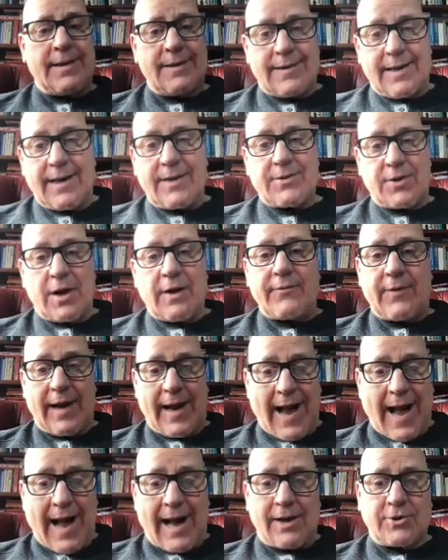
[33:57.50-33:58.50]
takes off, I
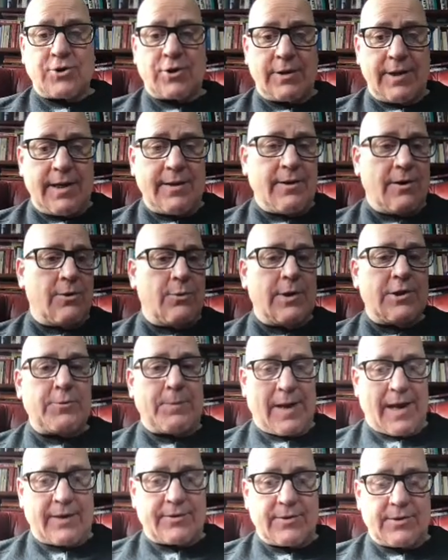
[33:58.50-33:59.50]
actually know which
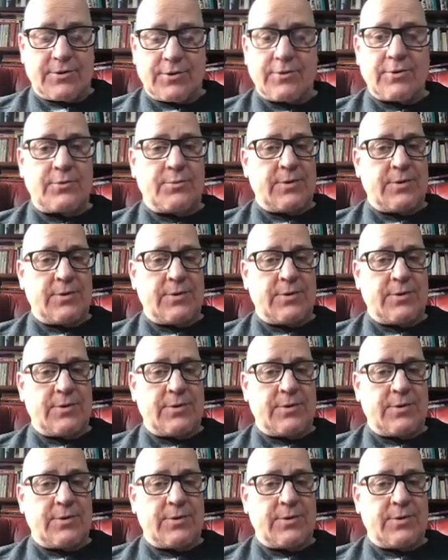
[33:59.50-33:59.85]
passengers